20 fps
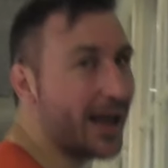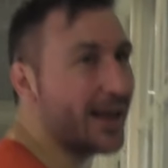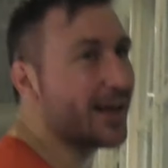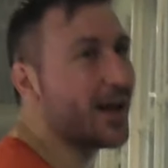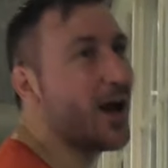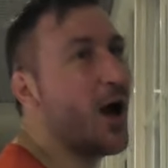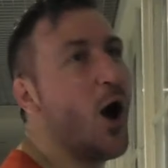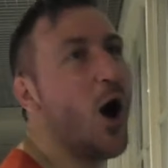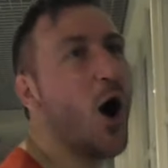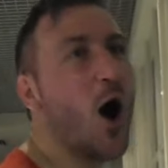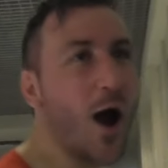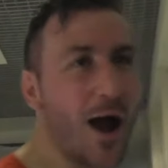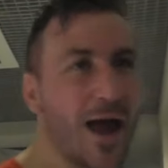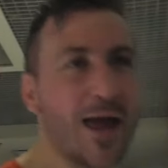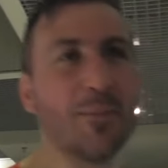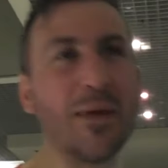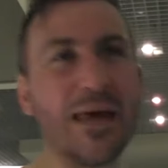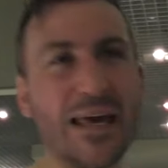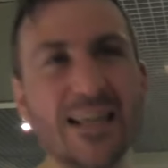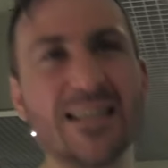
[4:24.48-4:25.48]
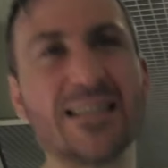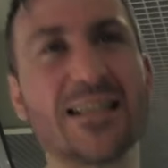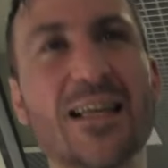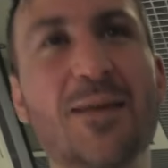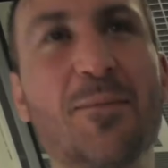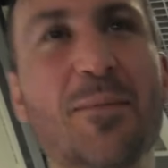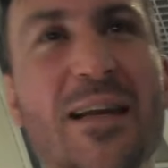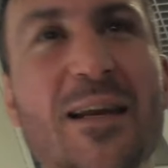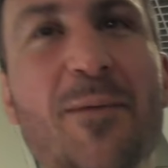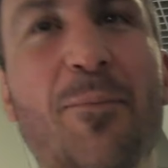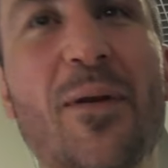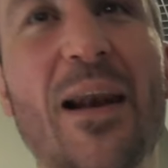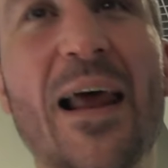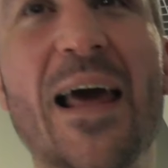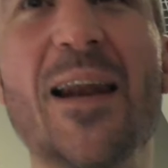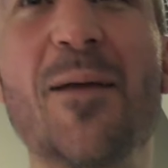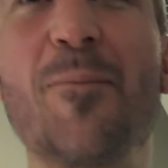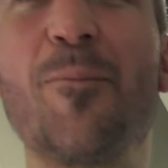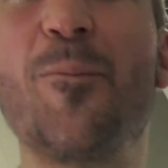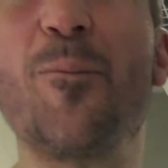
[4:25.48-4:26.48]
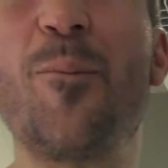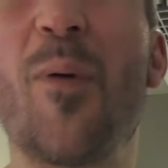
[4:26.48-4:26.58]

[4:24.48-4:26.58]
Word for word: hey, I am easily manipulated